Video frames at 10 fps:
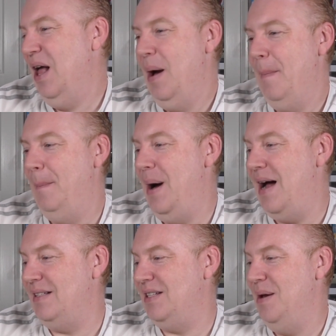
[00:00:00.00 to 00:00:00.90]

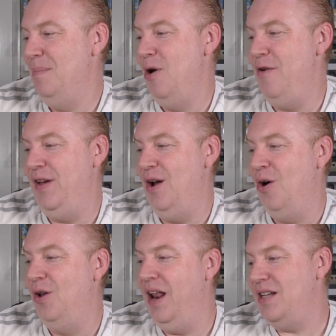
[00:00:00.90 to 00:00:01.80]
But moving
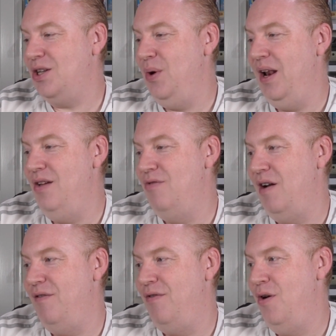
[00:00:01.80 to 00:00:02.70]
on, let's quickly
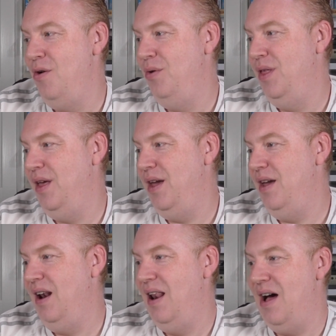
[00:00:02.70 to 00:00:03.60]
run through
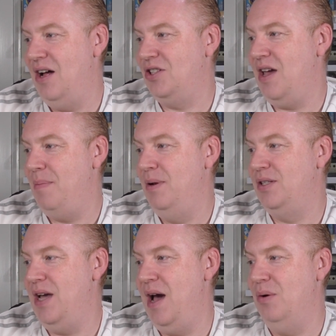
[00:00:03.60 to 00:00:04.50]
the last couple of
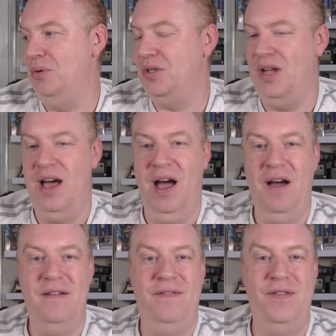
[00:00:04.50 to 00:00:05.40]
sales for